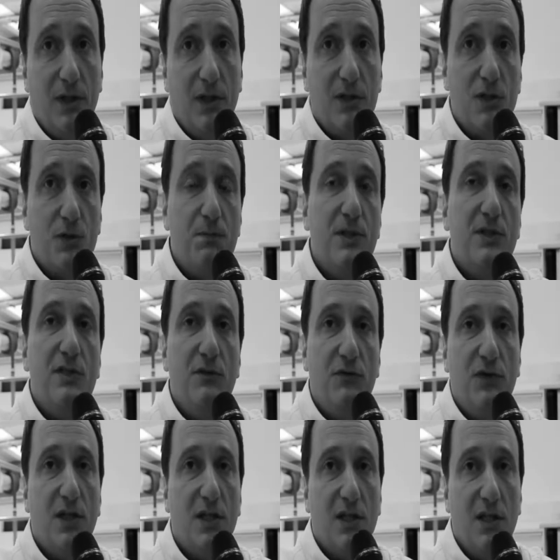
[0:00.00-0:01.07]

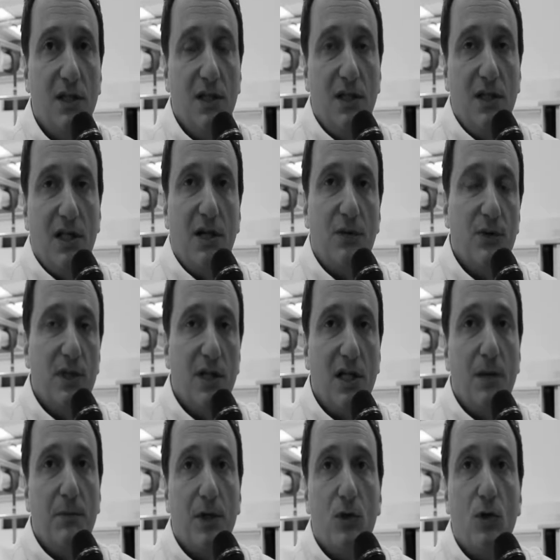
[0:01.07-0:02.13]
specific
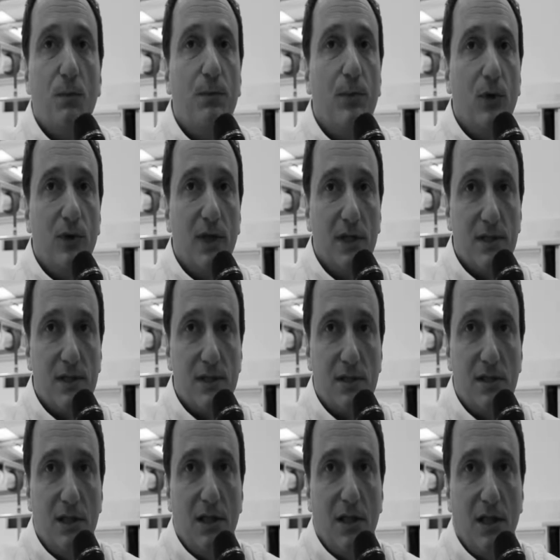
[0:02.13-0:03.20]
aerodynamic
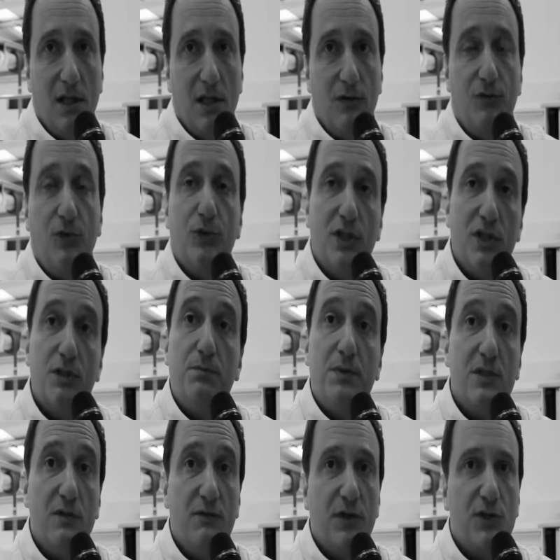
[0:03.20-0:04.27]
components for this
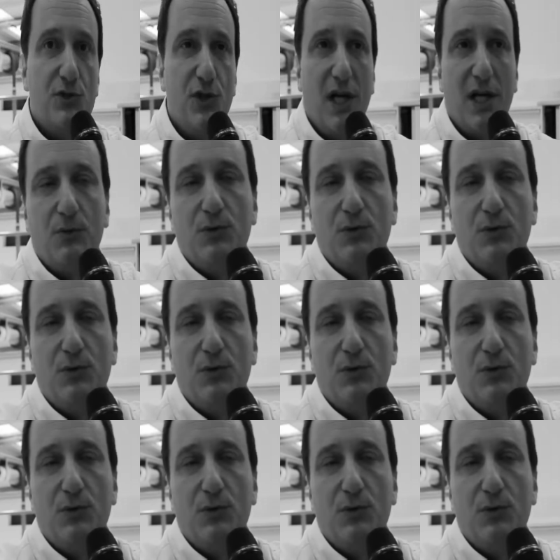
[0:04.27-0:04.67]
specific track,